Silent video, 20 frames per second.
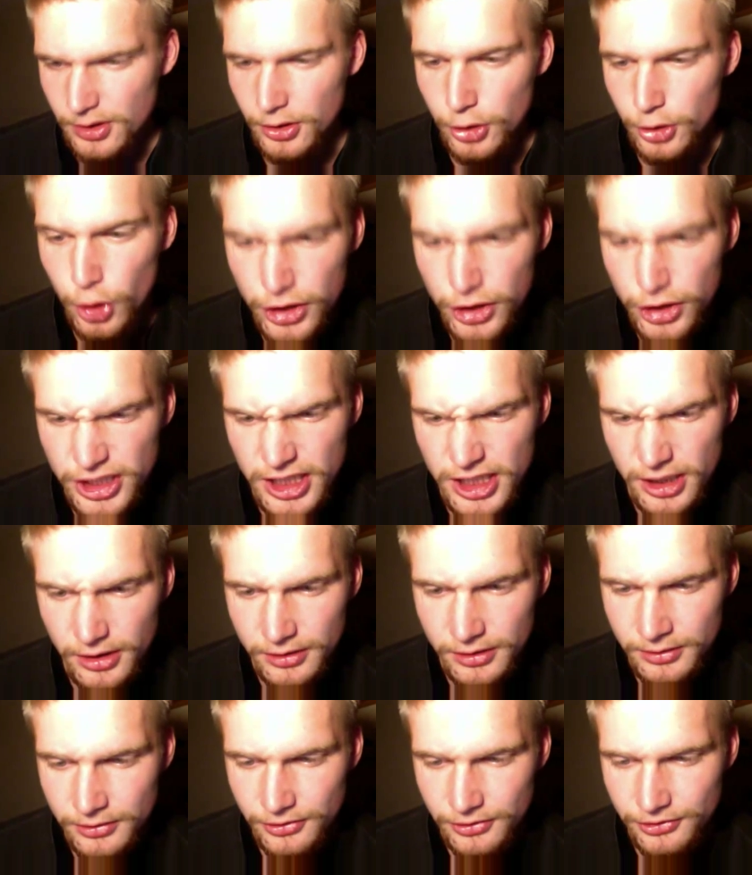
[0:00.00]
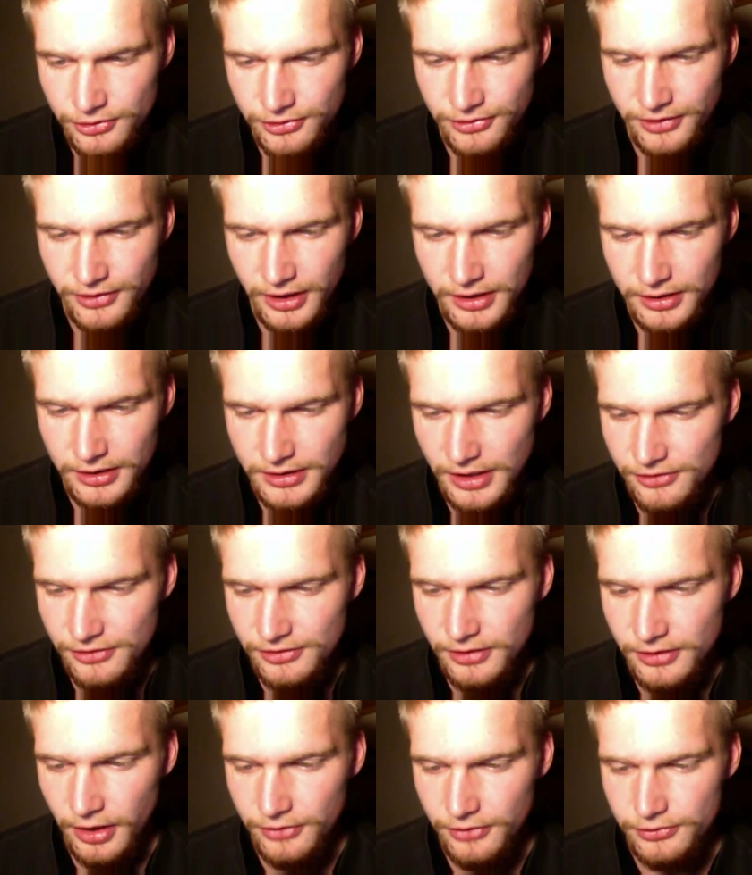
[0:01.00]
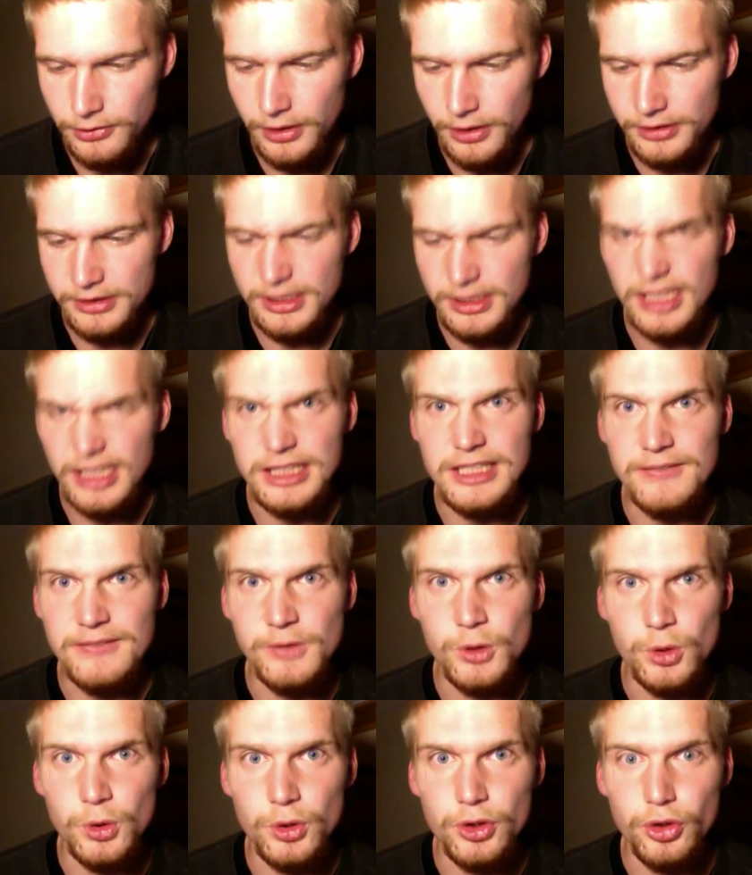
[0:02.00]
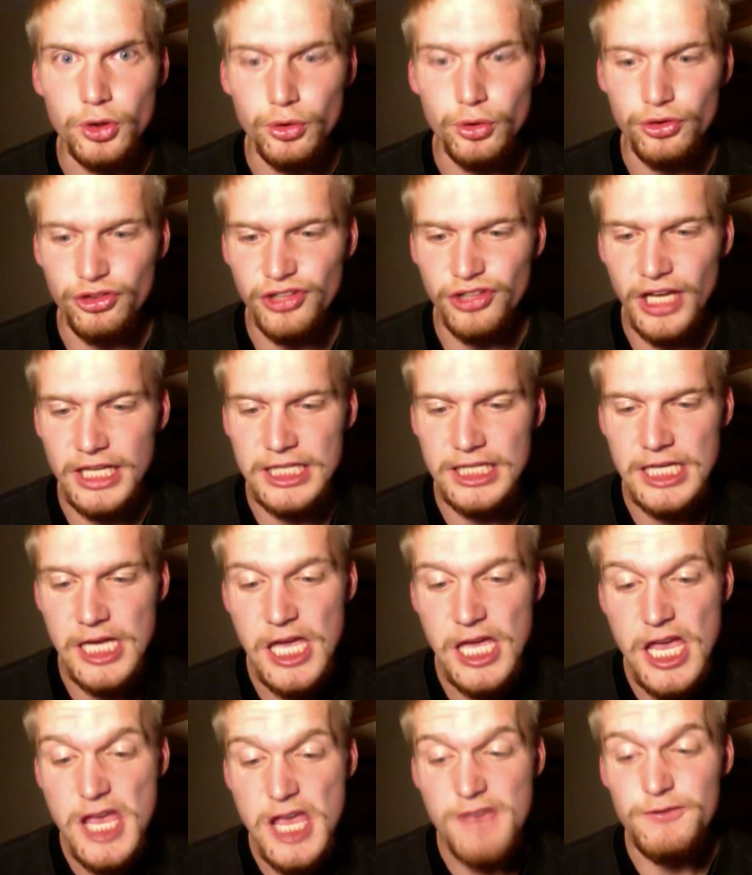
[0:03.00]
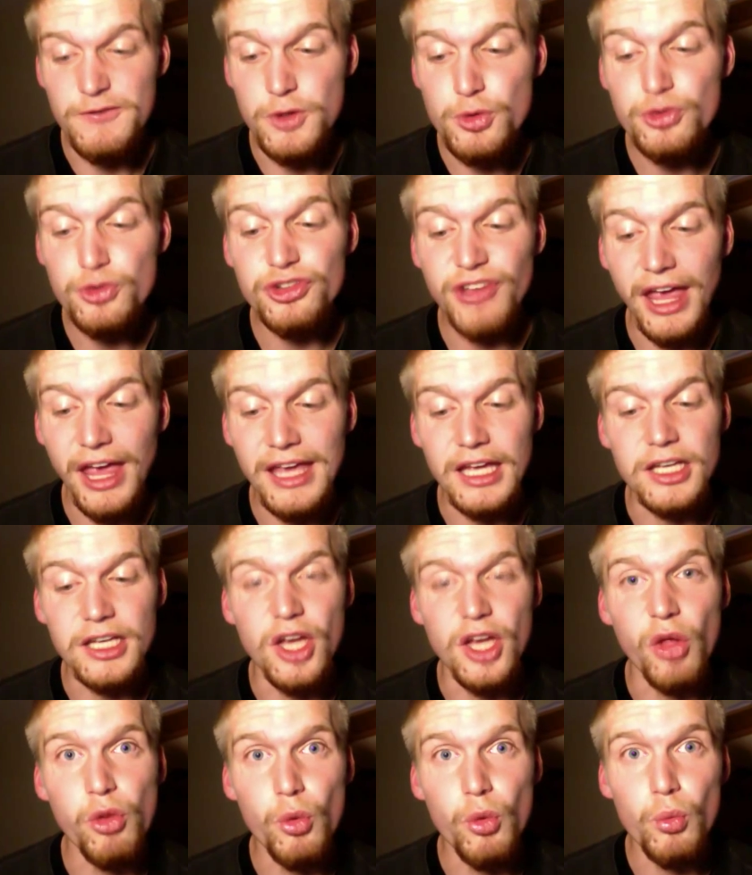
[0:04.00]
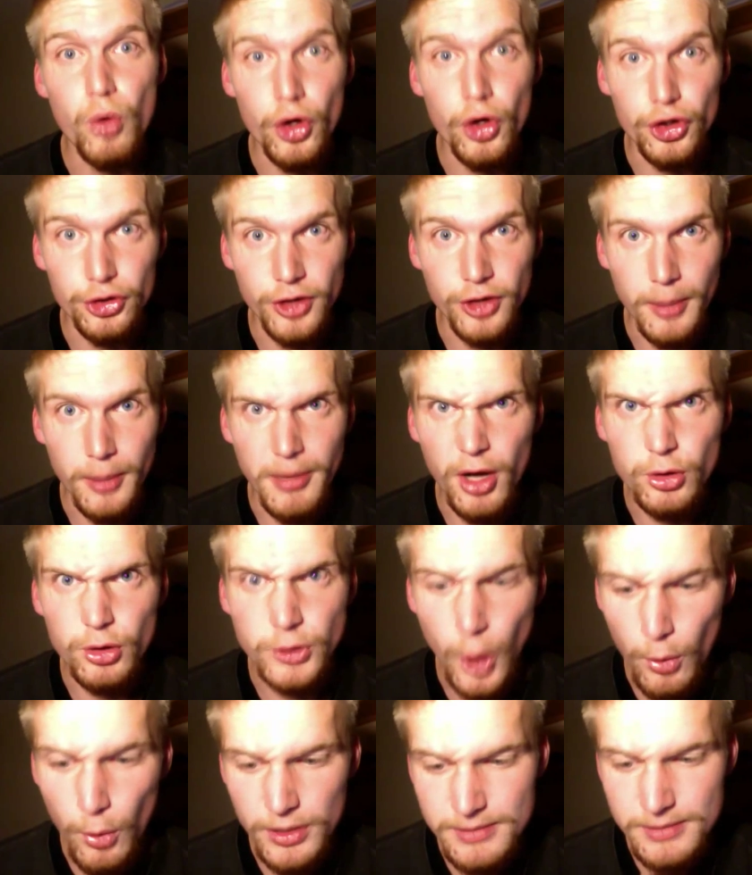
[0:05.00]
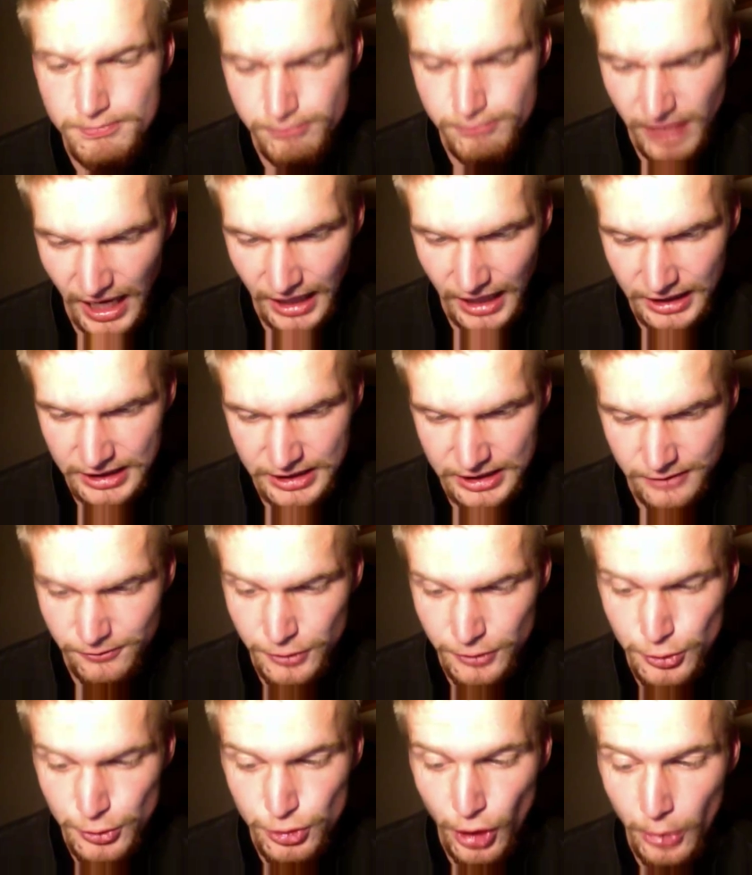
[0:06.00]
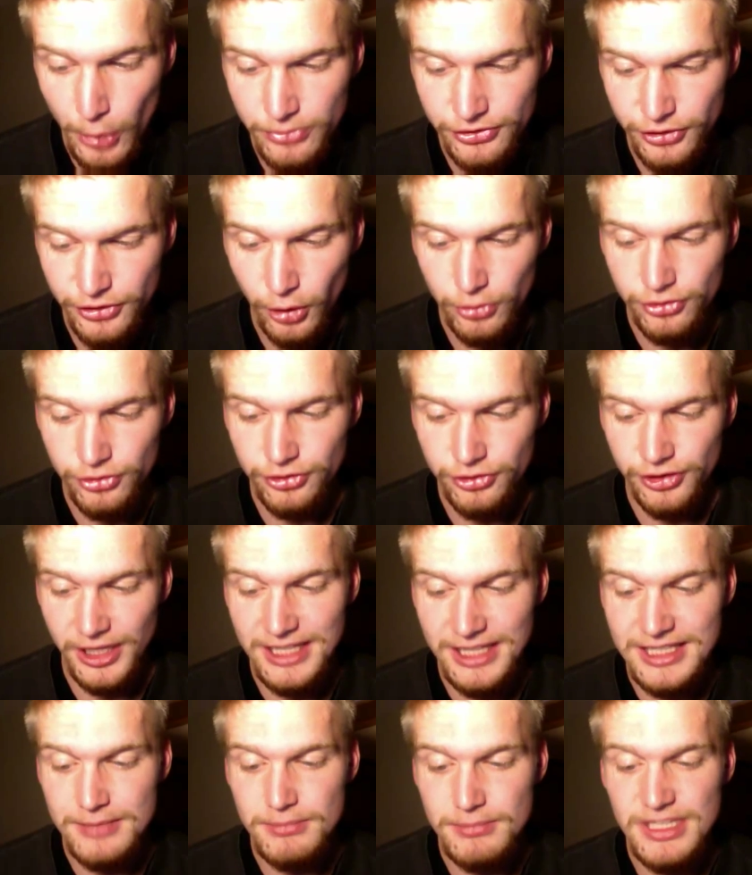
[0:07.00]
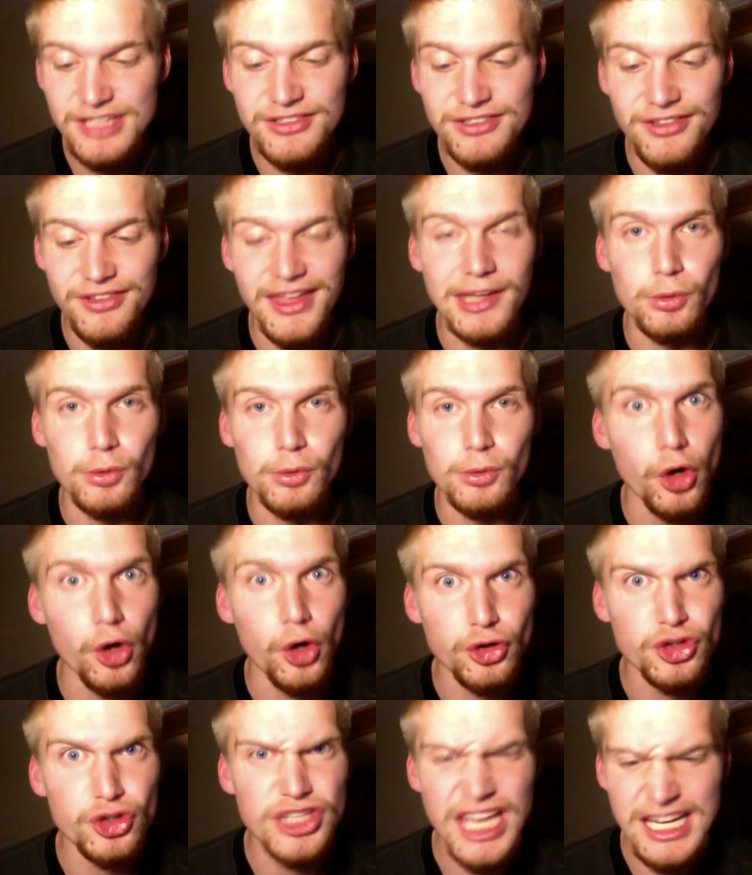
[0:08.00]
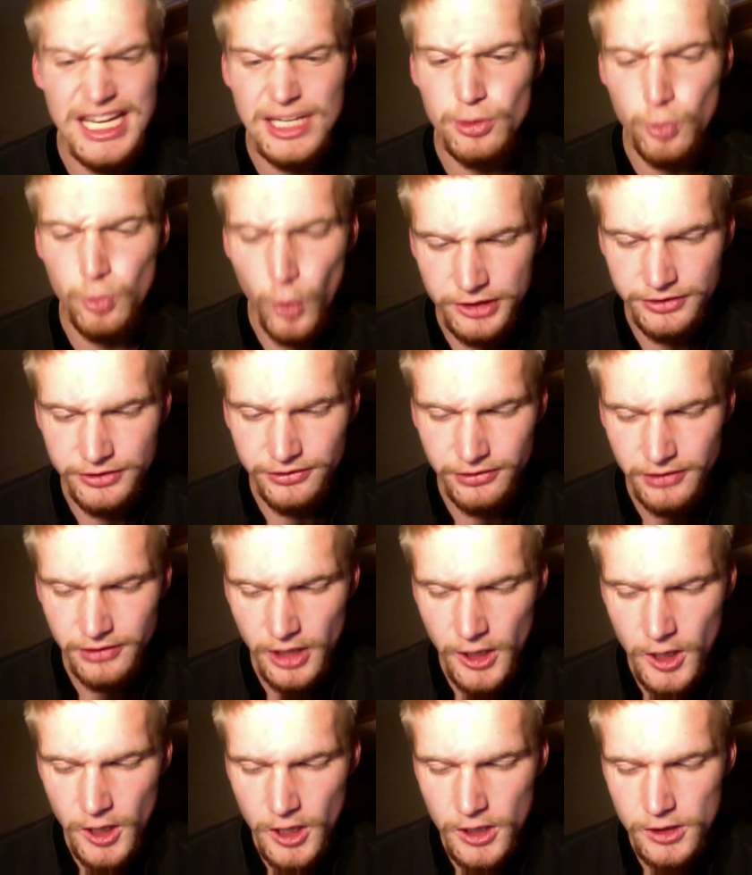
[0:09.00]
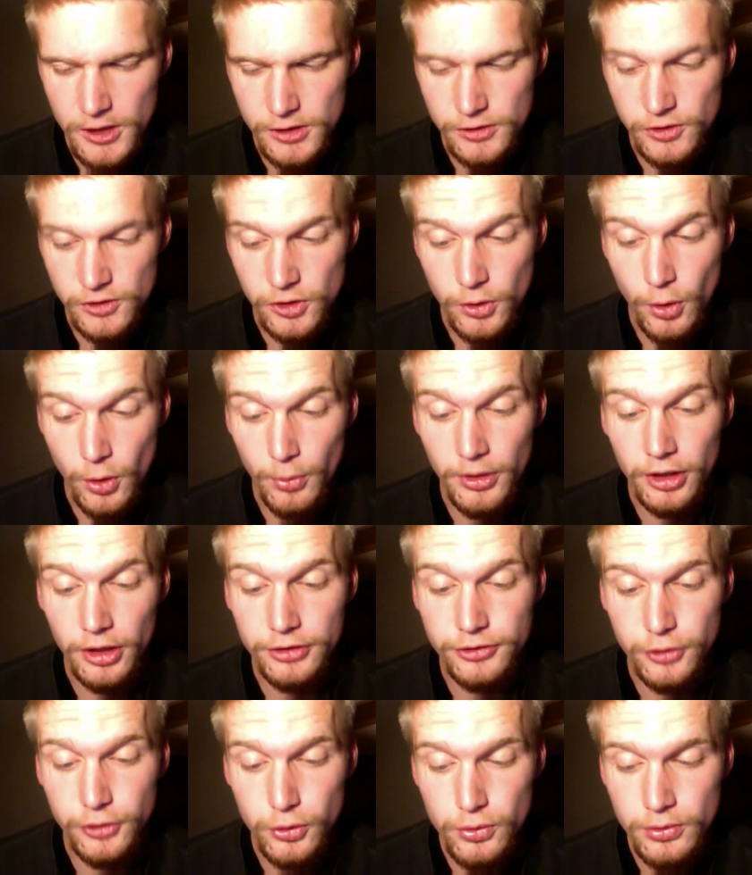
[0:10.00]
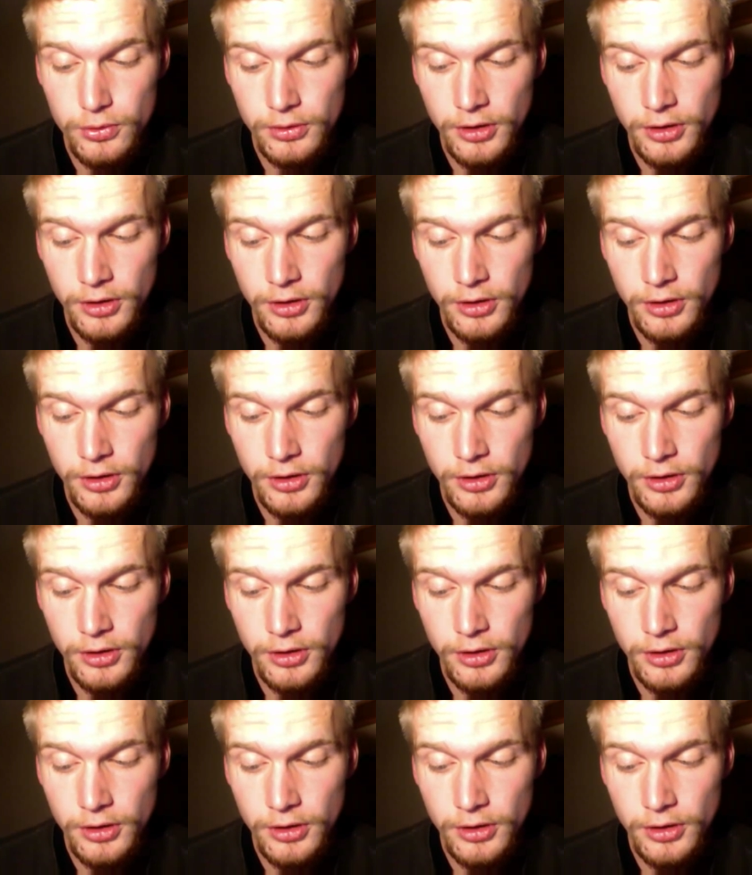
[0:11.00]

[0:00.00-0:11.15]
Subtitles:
Look here, she said, catching Lasaraline and giving her a good shake. If you say another word about going back, and if you don't start taking me to that water gate at once, do you know what I'll do?